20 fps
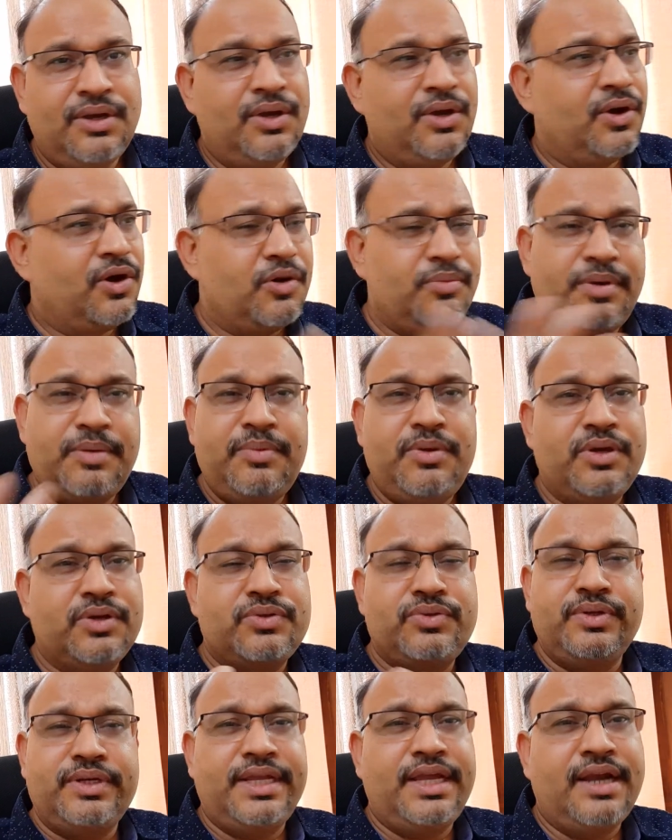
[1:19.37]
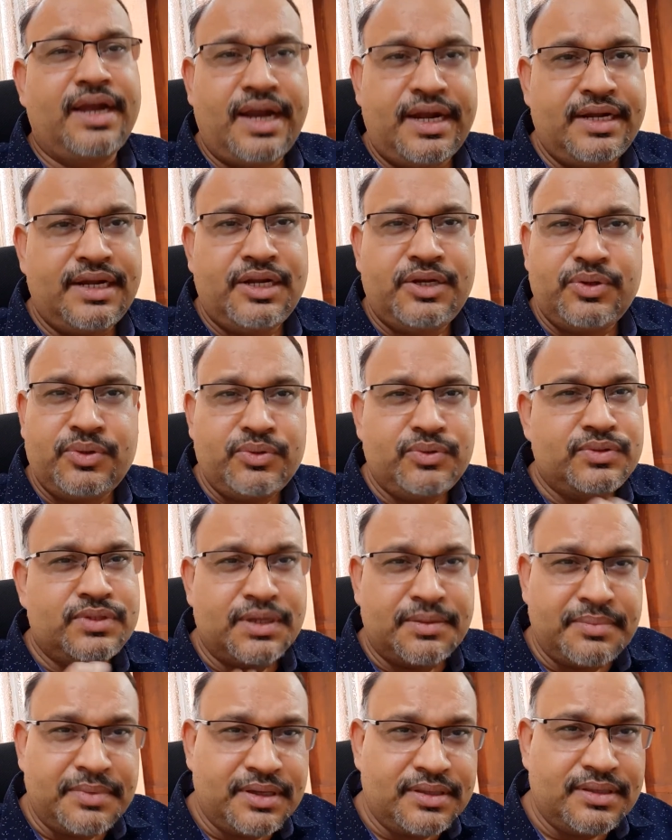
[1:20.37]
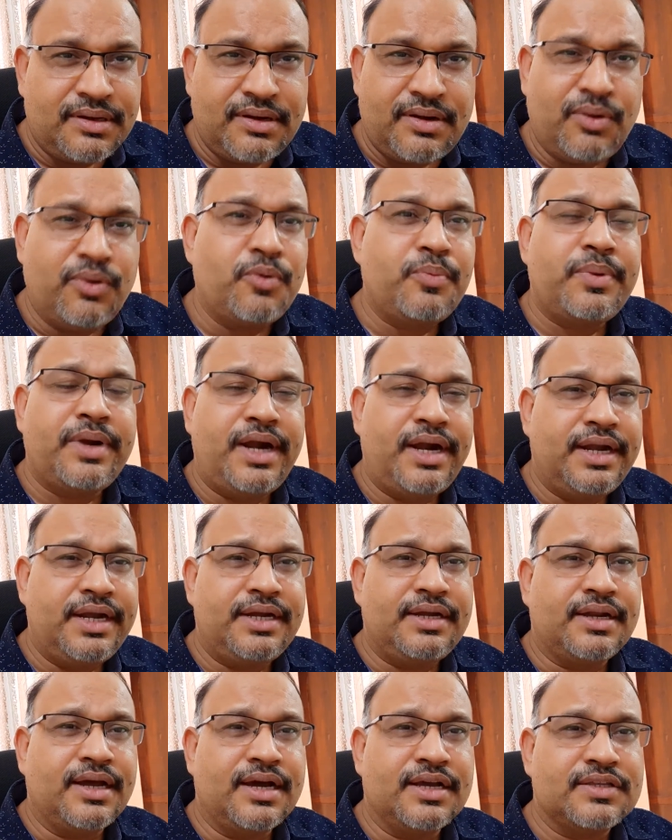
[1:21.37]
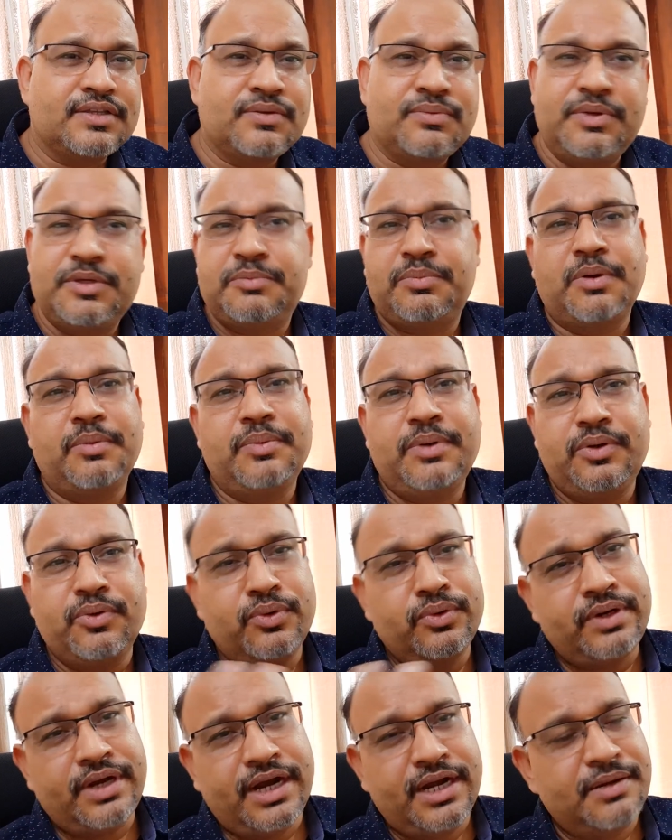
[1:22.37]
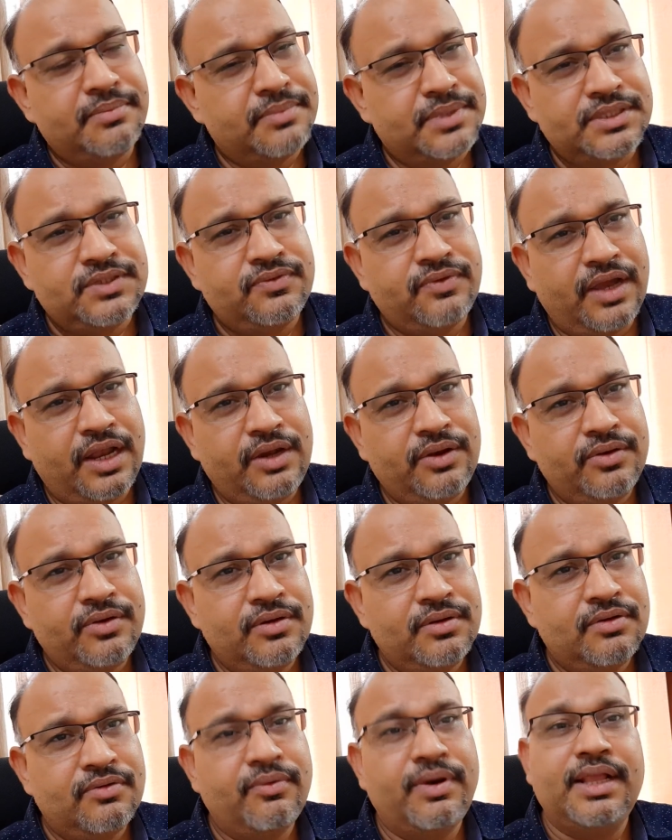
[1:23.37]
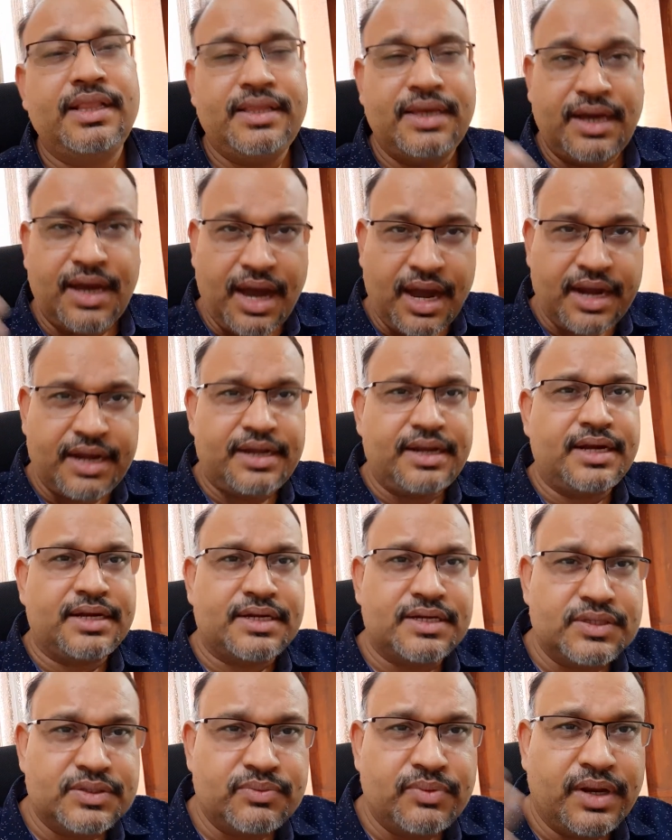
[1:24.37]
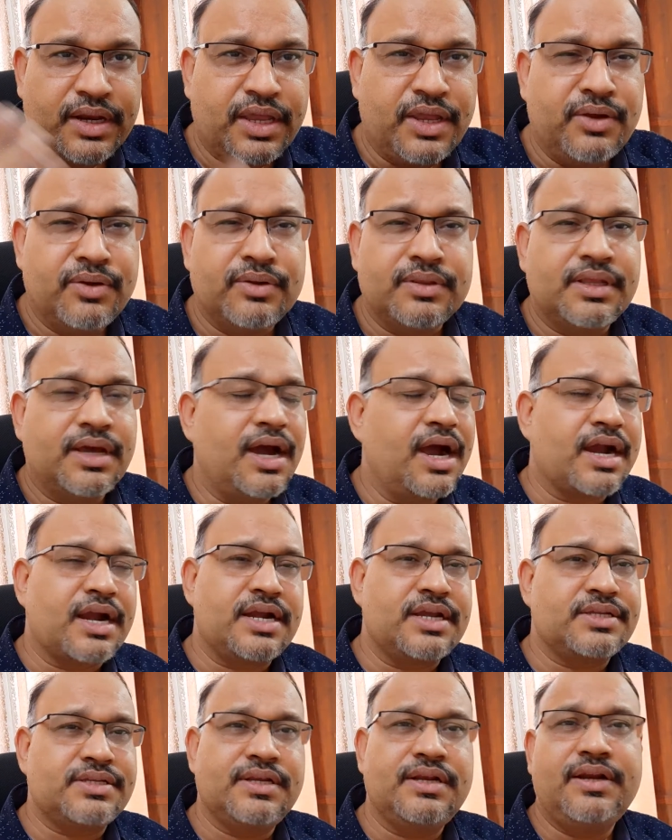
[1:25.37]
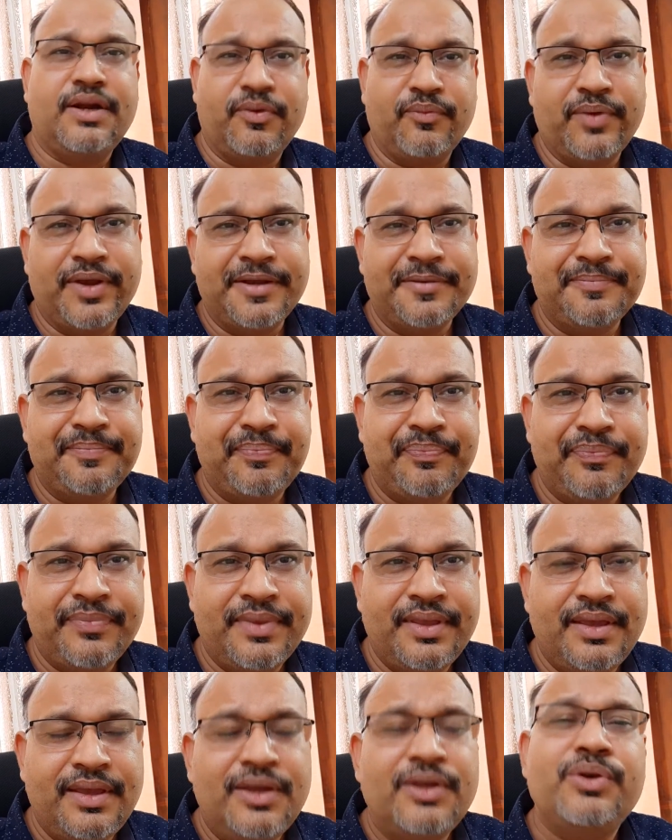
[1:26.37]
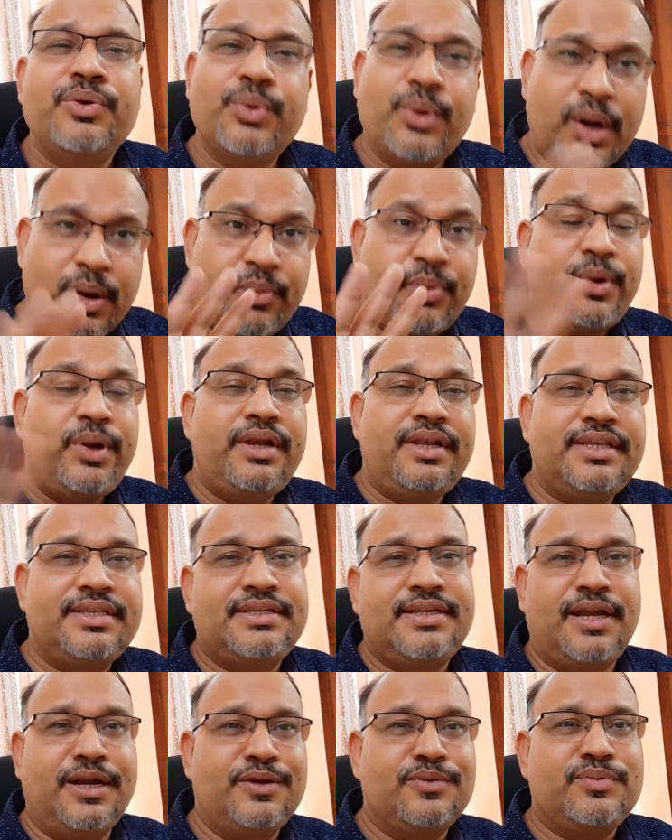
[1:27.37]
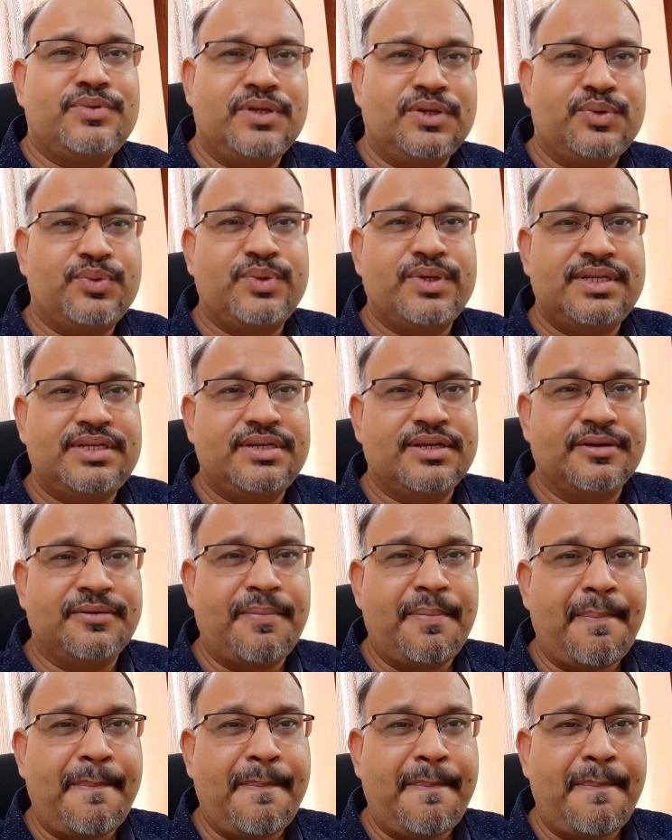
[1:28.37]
or maybe you're sitting idle to do some other low priority tasks which probably don't add much value while the architect is working on the architectural runway. To avoid this kind of situation,